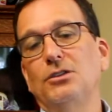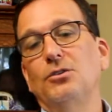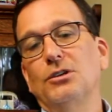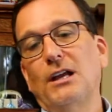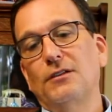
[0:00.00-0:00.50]

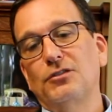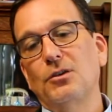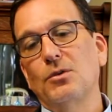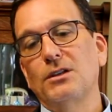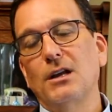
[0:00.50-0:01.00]
You could have
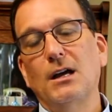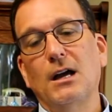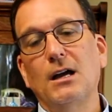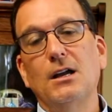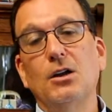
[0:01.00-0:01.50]

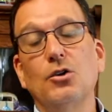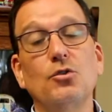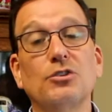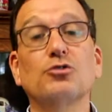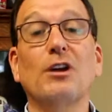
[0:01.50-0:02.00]
someone
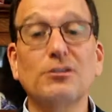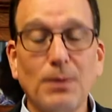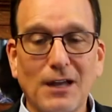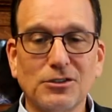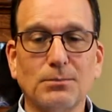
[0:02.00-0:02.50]
who is
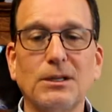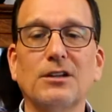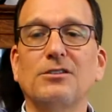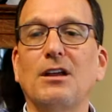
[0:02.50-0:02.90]
trespassing because